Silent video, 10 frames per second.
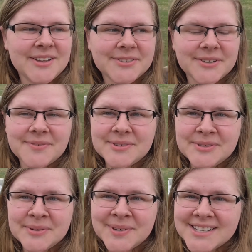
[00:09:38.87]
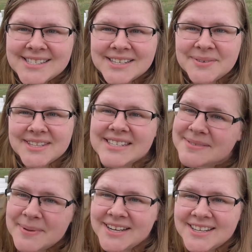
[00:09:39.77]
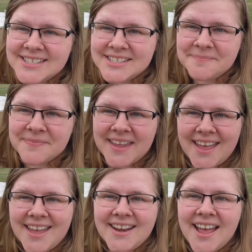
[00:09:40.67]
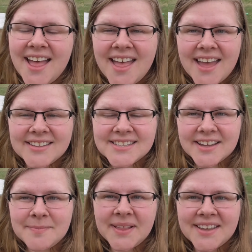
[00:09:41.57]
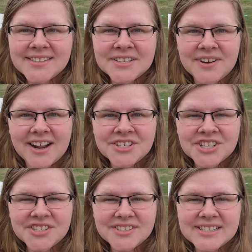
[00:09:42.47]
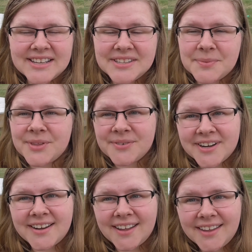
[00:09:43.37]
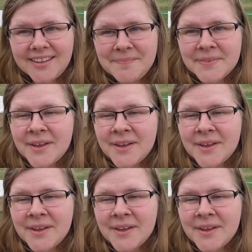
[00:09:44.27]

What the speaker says: So if you do want to see what these spinach and endive plants and radishes looks like when they're ready to eat,